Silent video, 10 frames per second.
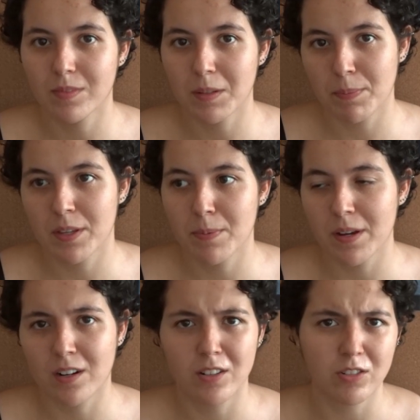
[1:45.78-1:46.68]
in
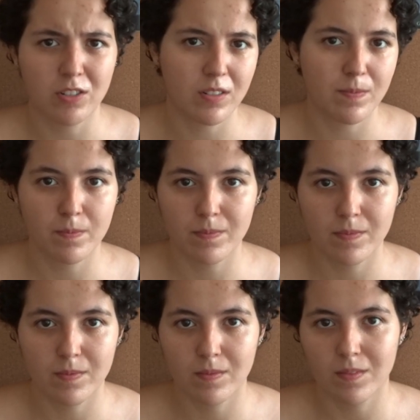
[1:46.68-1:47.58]
PPR or
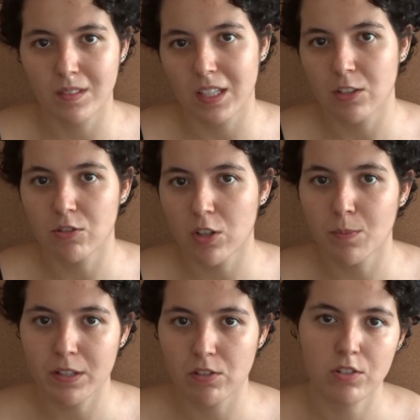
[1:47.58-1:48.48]
in UTown
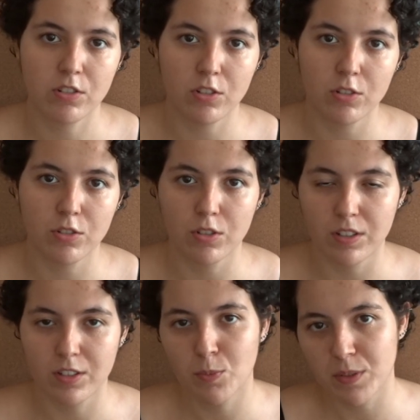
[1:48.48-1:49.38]
because there's also
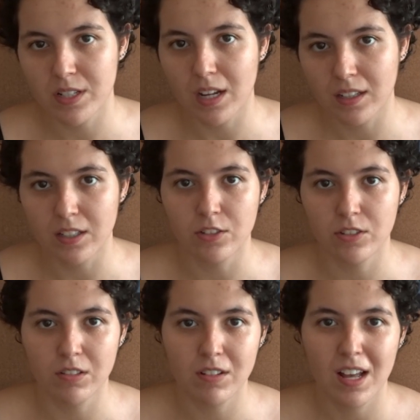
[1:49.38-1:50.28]
a super snack in
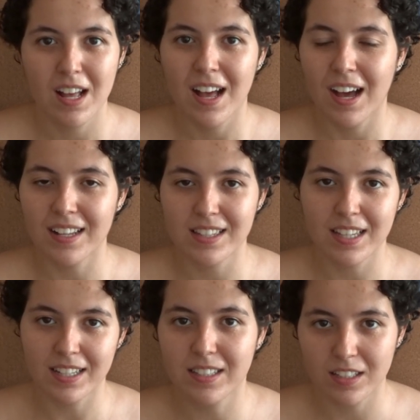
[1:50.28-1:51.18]
UTown has
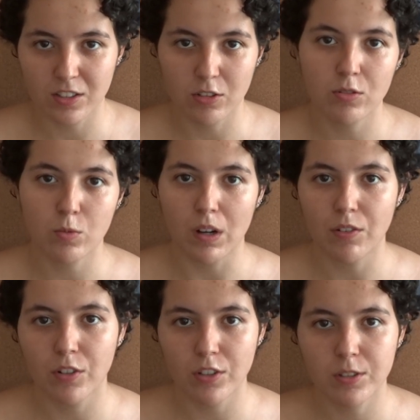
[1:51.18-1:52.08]
eaten those
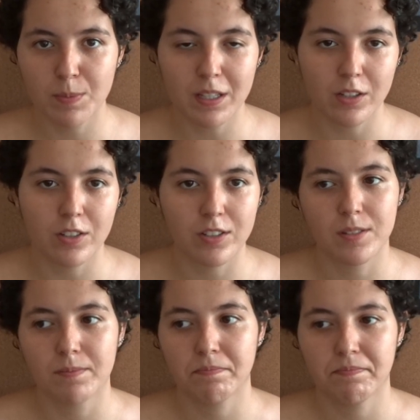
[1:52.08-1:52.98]
waffles
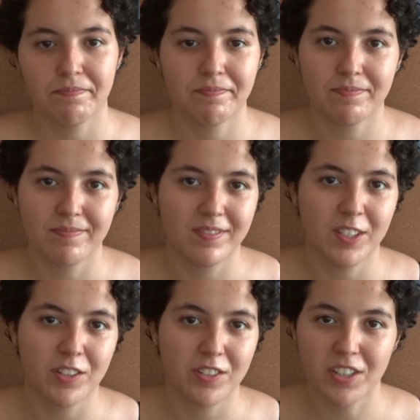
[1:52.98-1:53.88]
because
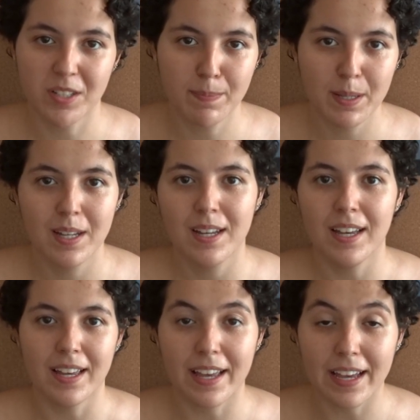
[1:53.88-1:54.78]
they're cheap
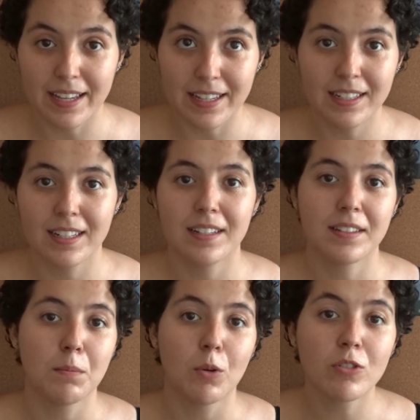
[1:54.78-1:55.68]
and
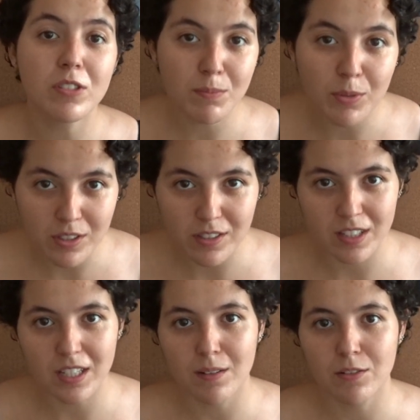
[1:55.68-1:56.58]
the most important
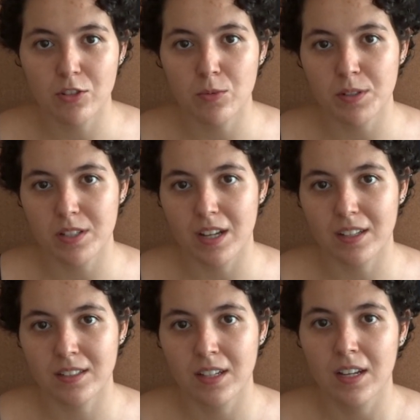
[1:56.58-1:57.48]
thing about super
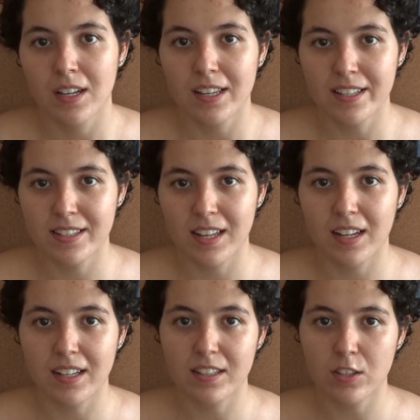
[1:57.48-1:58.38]
snacks is
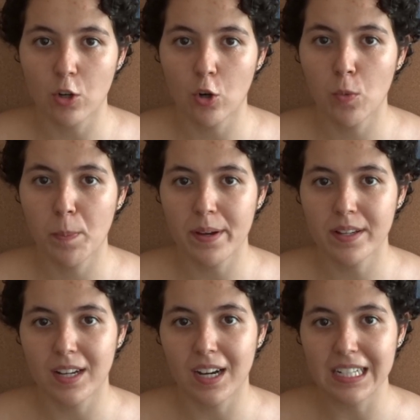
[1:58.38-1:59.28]
that it's open
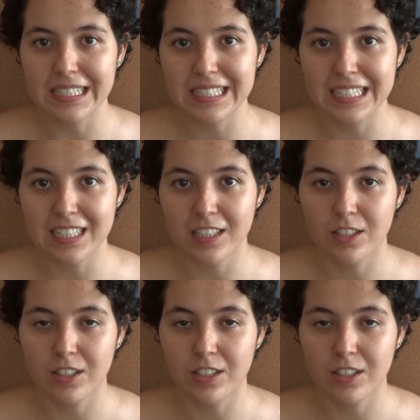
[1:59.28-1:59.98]
until